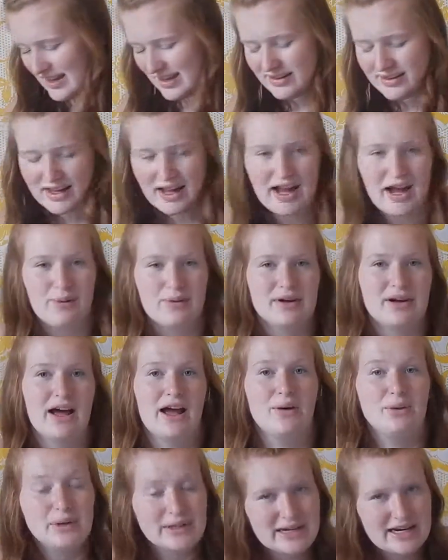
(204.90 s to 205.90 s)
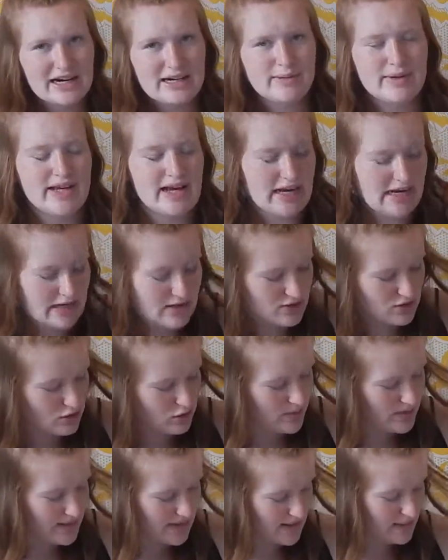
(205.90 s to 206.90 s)
Yeah, I would carry my Yeti to school,
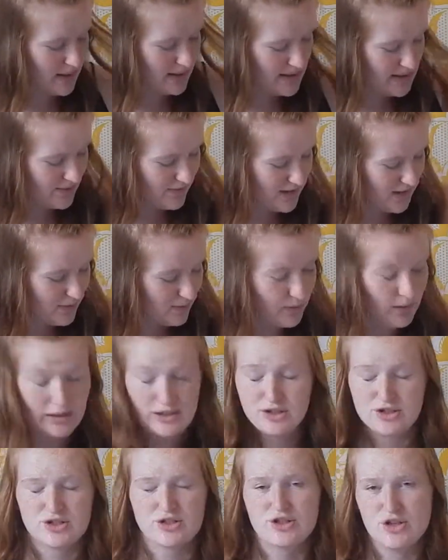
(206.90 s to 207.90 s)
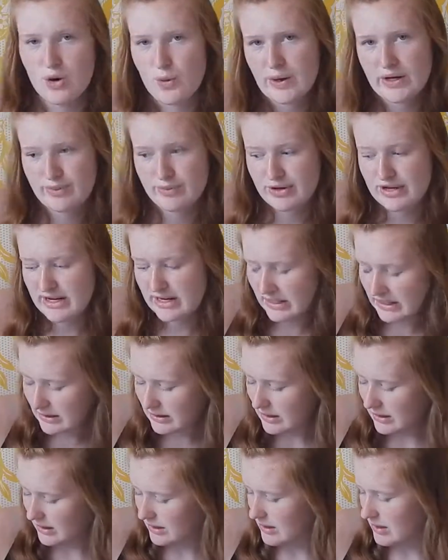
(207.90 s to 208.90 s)
but it's expensive and I really just don't want to break it
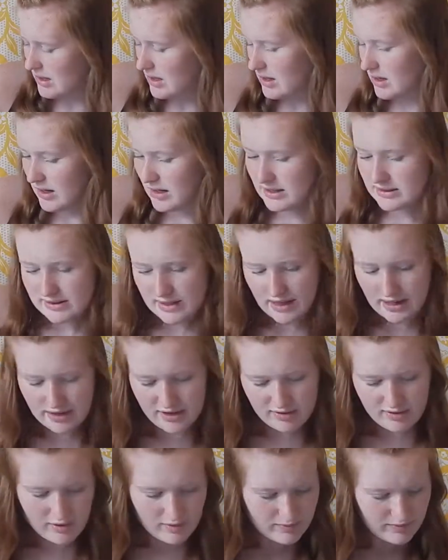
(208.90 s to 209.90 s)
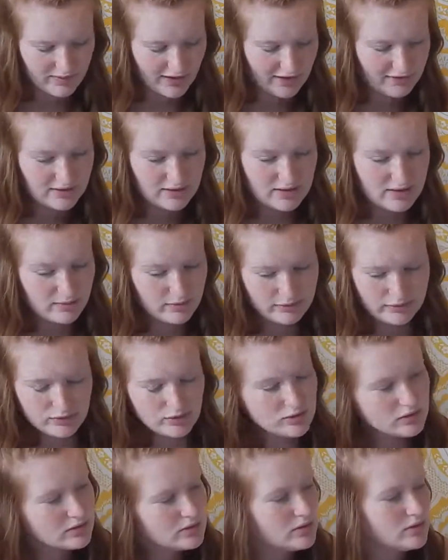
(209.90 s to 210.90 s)
because I have done that
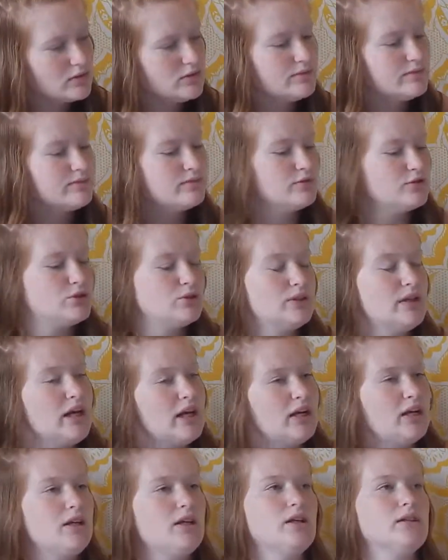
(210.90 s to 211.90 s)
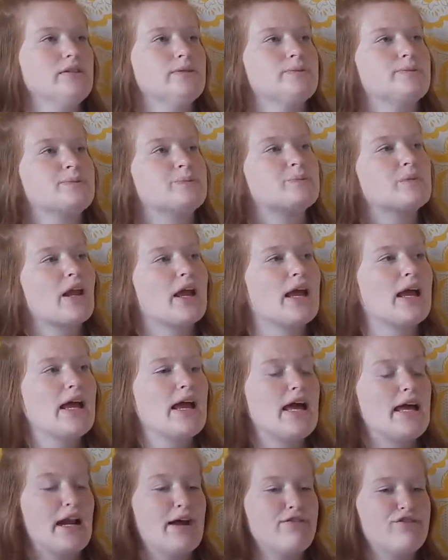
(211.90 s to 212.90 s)
before to a Yeti.
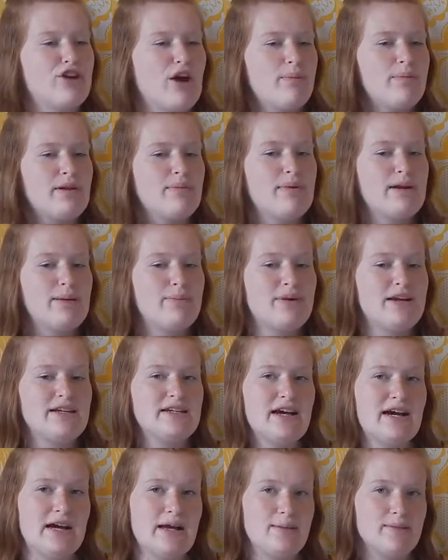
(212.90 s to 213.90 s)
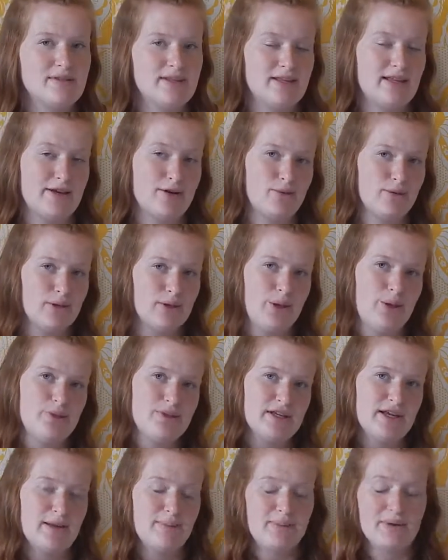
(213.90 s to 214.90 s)
And I've dropped it many times and they don't close
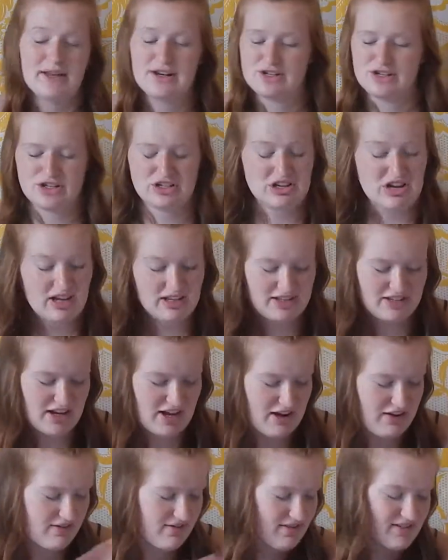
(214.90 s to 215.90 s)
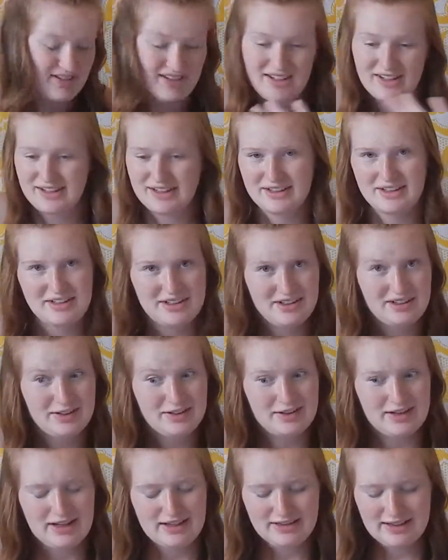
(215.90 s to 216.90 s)
up and it's just not safe.
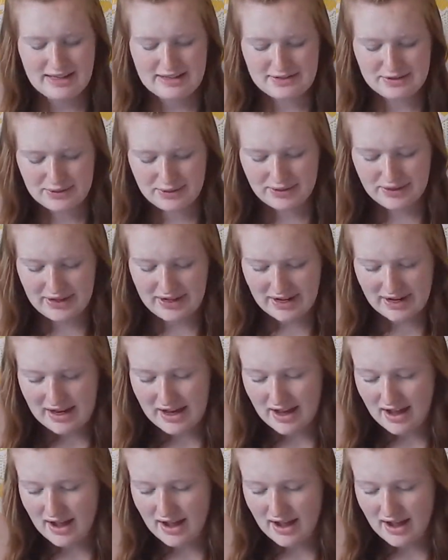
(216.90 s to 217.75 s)
That's the whole thing.